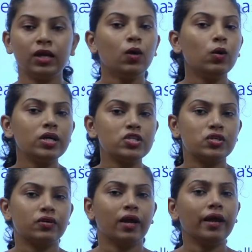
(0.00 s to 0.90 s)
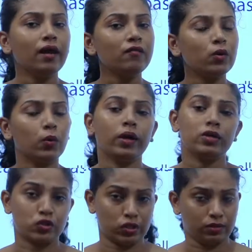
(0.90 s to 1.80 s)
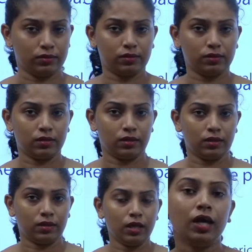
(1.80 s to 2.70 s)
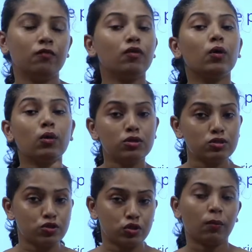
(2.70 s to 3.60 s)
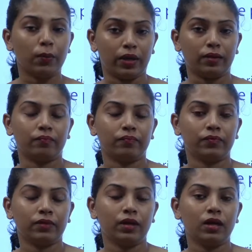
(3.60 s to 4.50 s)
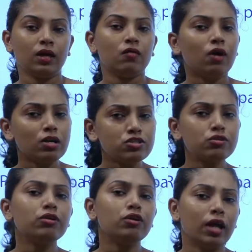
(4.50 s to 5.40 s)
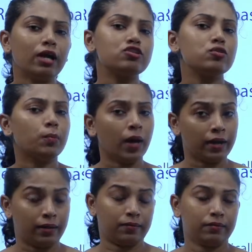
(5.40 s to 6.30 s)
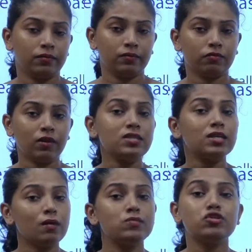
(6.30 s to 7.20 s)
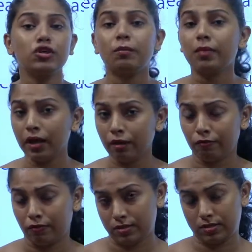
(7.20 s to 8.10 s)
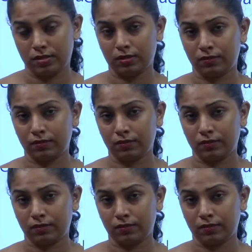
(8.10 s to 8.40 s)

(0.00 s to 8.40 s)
Okay children, I have a question. If you are going to shopping, what do you like to buy? What comes to your mind first?